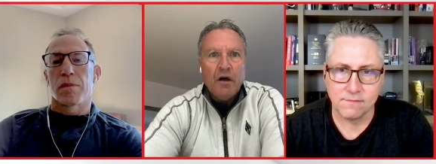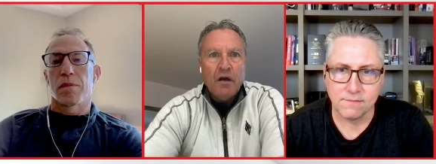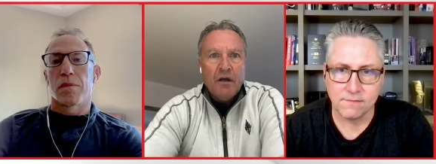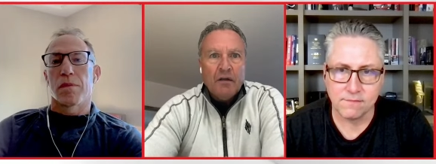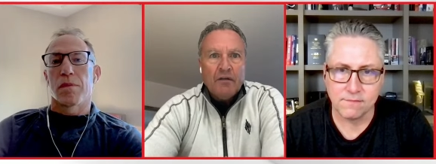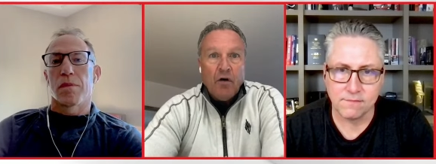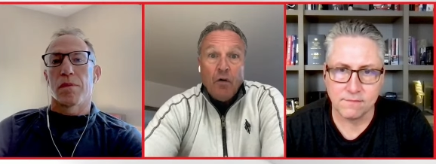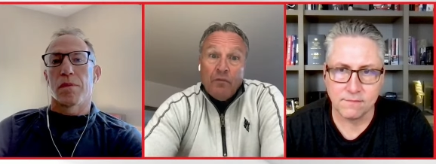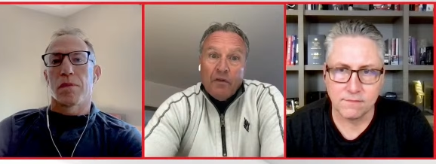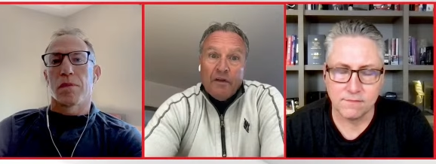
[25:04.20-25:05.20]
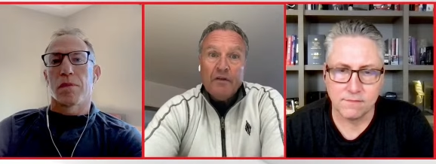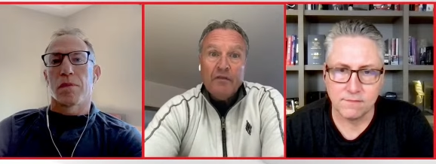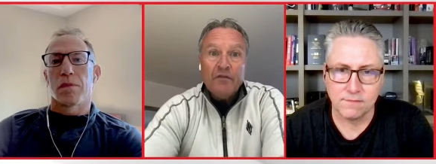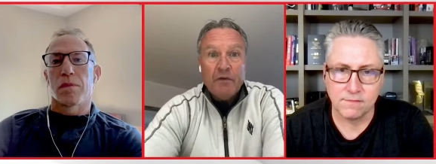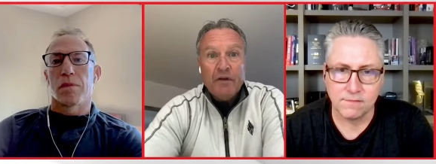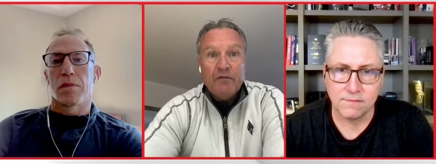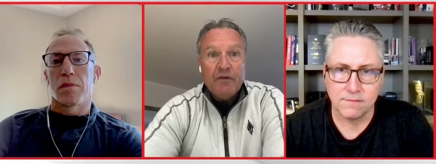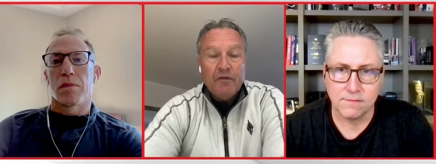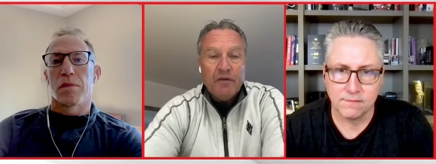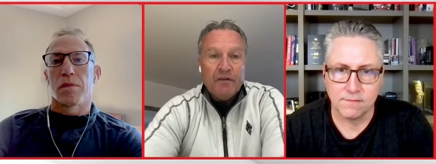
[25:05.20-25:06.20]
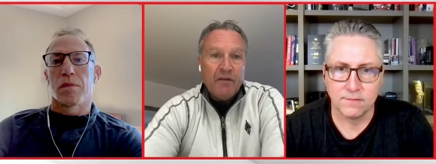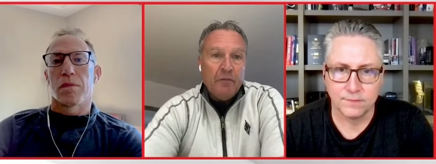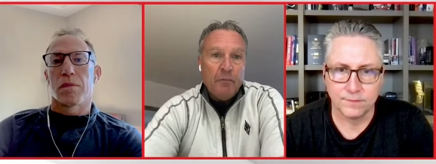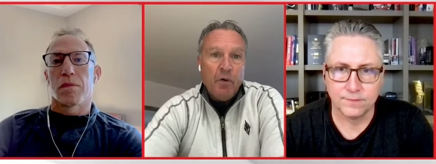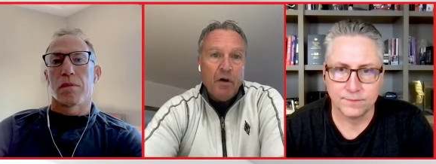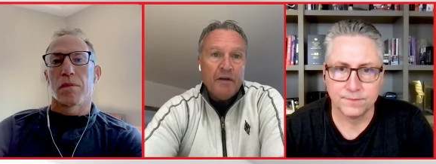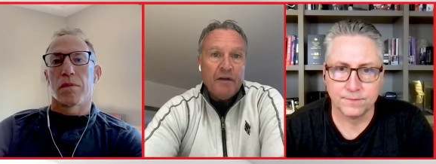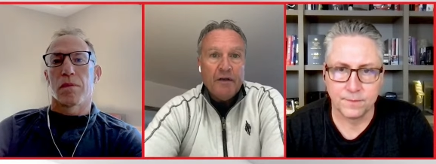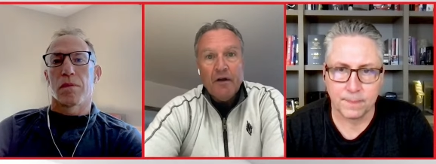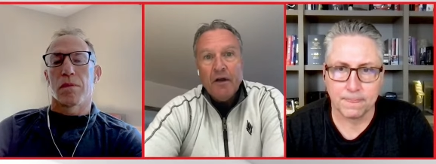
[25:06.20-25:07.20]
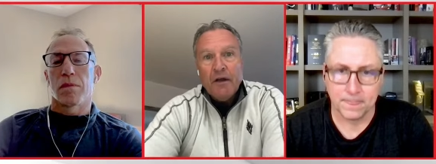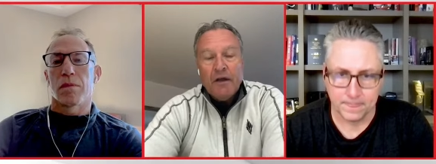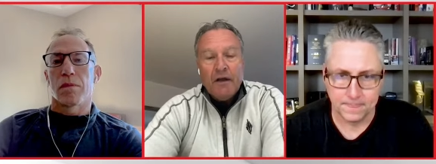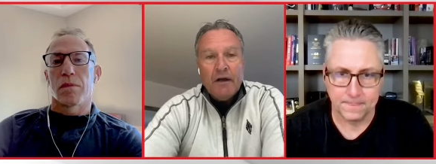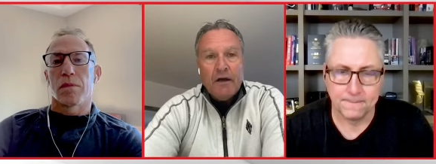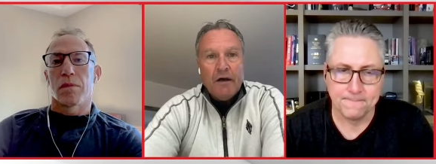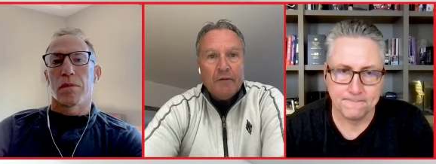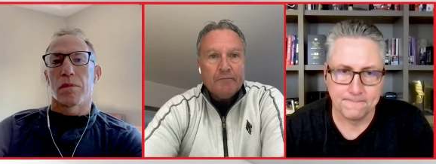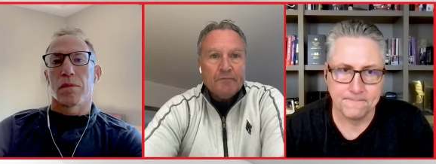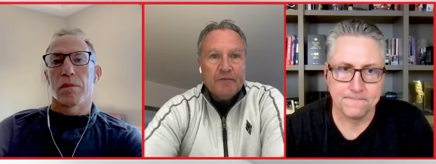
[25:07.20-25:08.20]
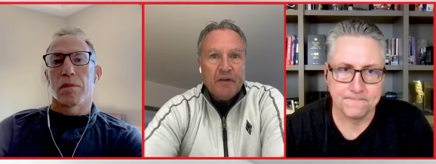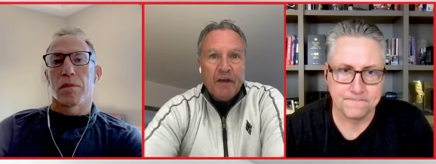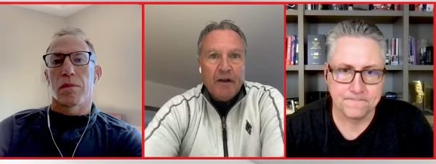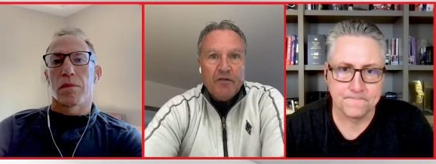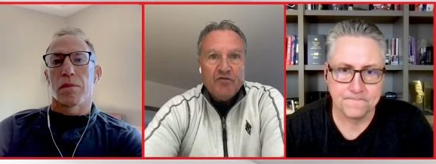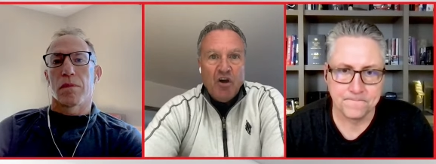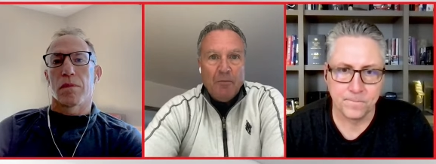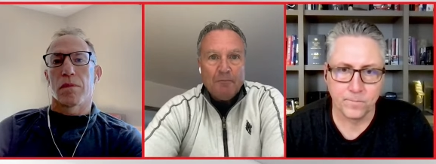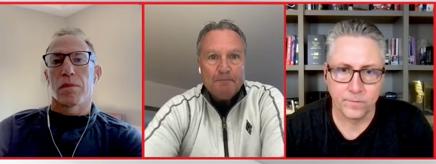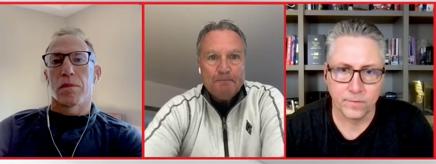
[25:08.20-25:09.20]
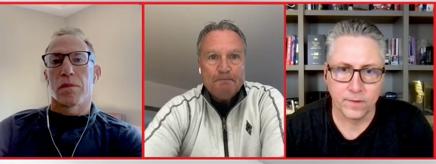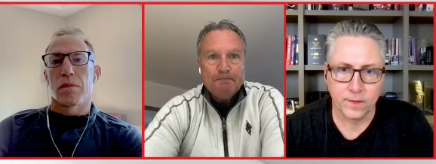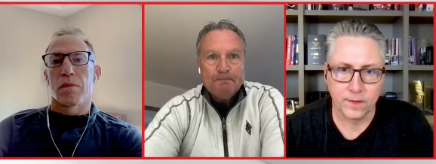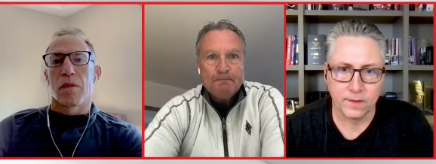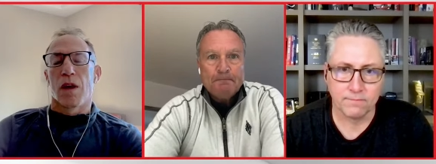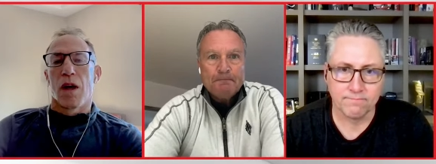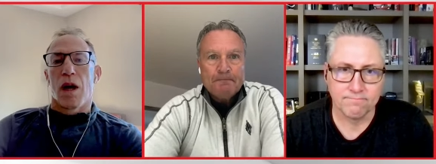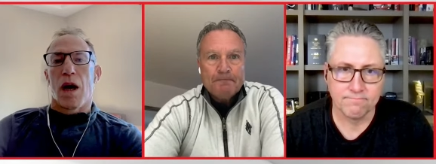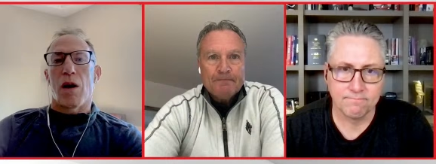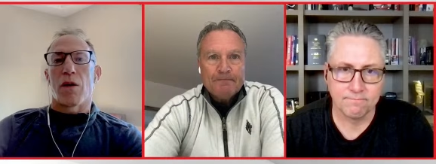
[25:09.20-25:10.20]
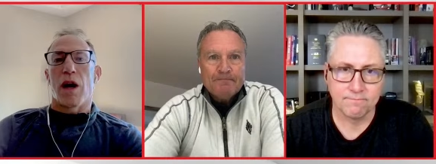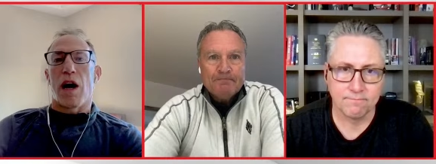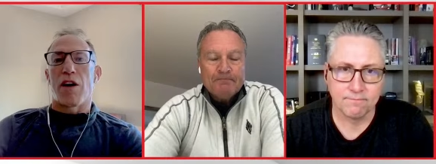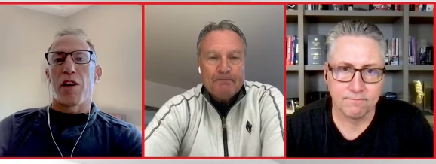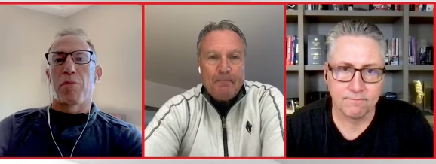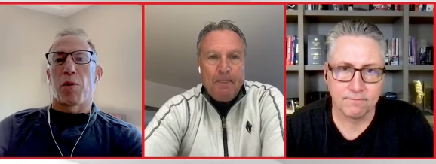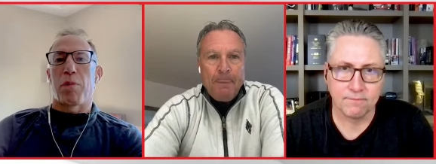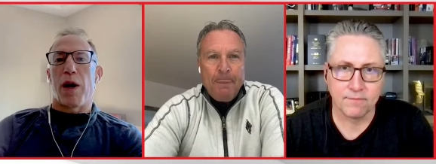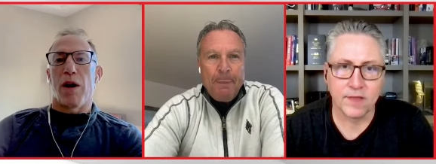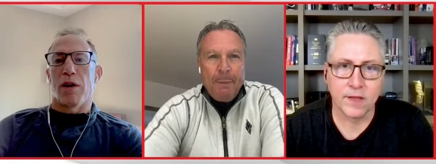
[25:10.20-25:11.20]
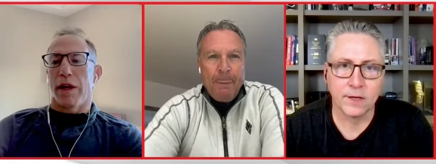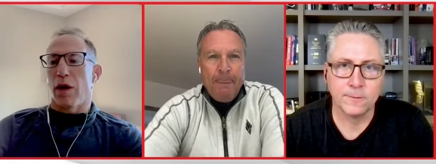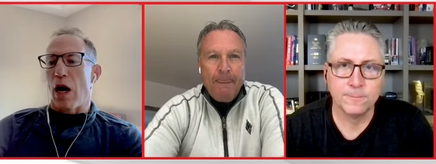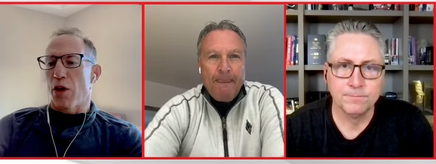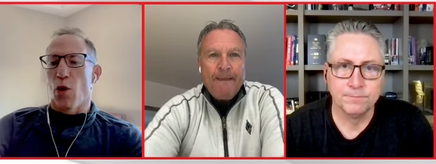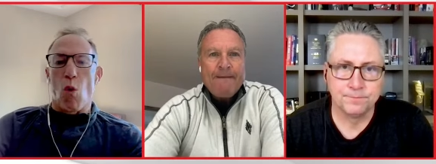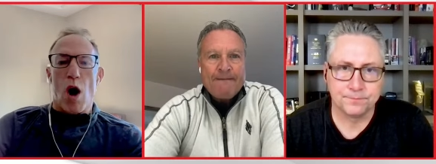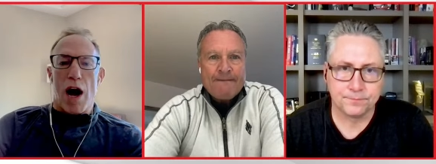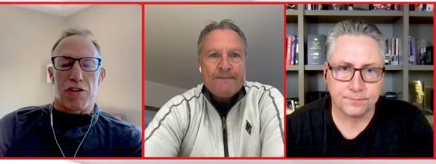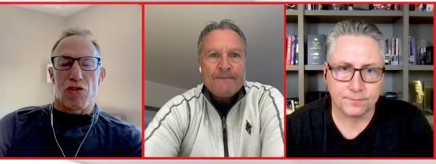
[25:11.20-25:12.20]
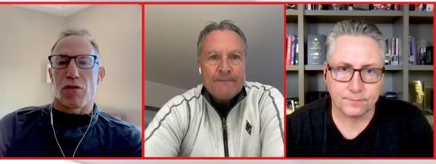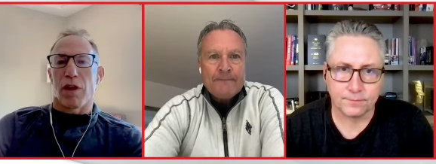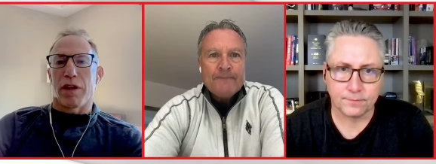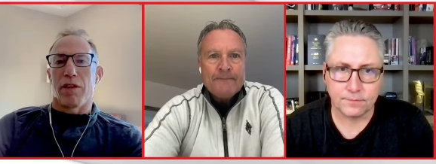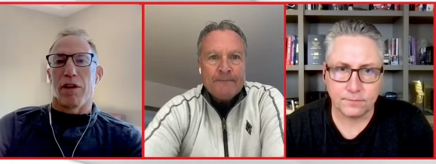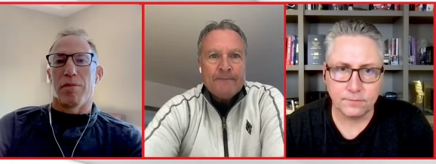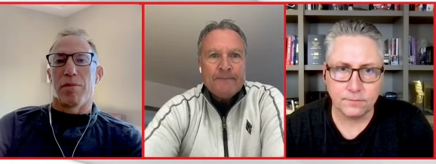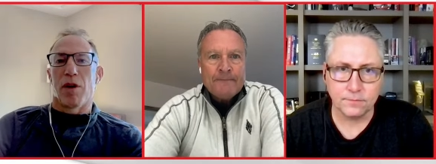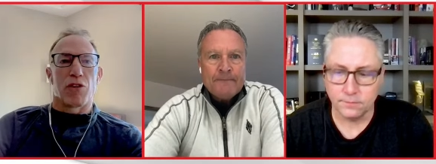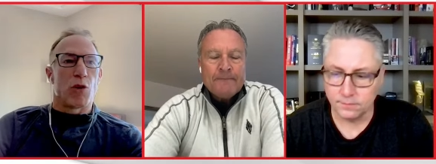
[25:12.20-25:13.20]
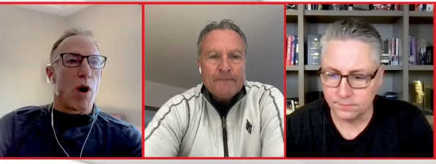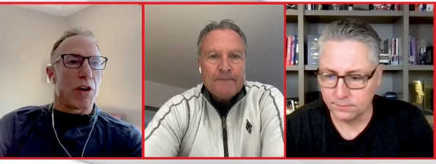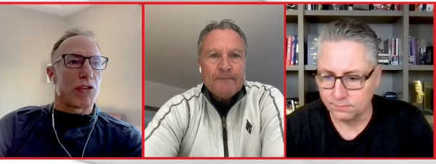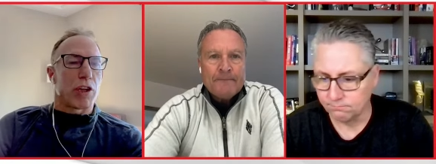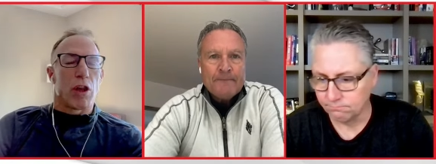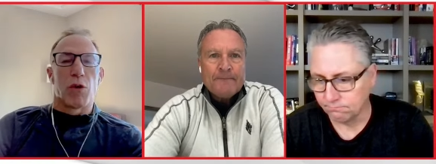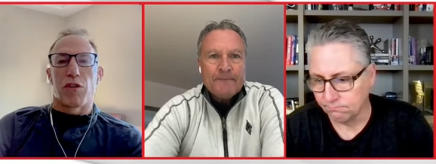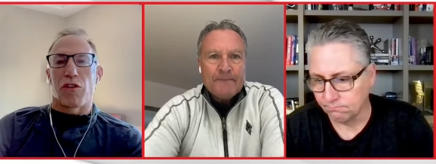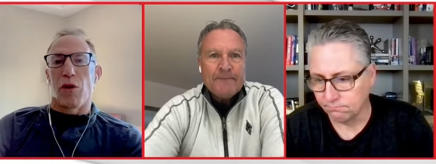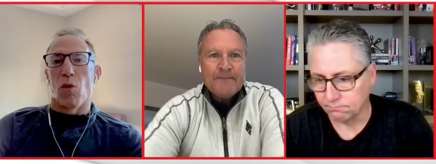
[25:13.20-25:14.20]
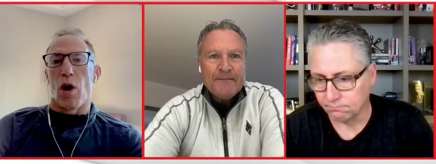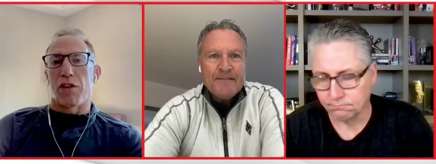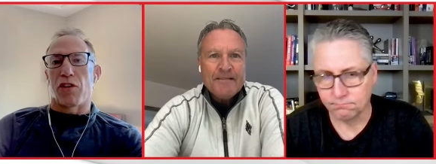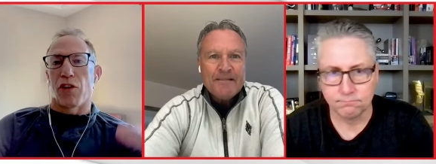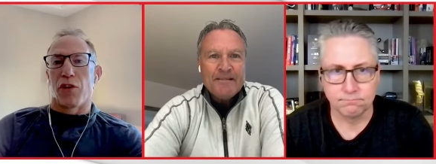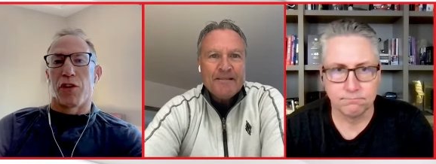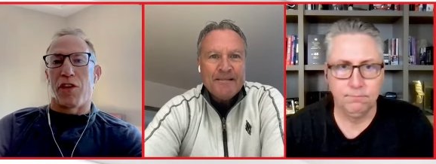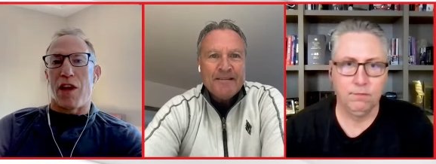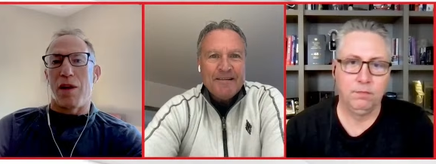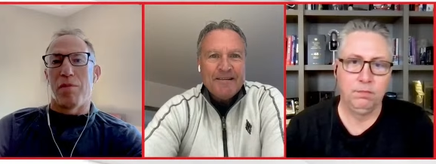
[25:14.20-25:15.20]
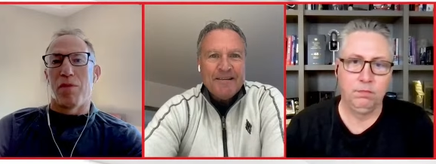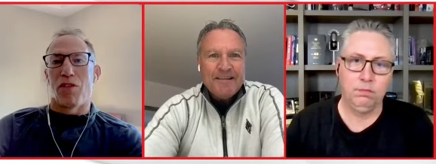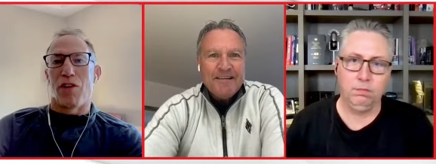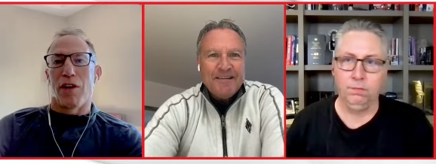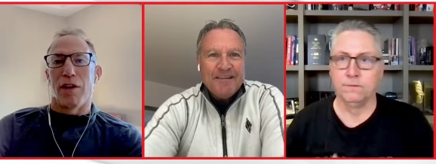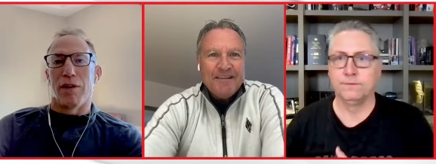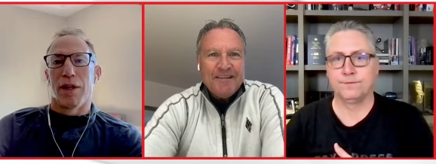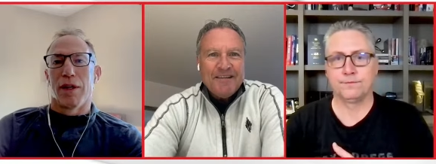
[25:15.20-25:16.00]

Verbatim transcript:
Speaker 1: uh, to hopefully do some interviews at some point here um, to get a new job
Speaker 2: how do how do you prepare? Like how do you watch? Like do you do you watch close? Do you watch certain teams? Do you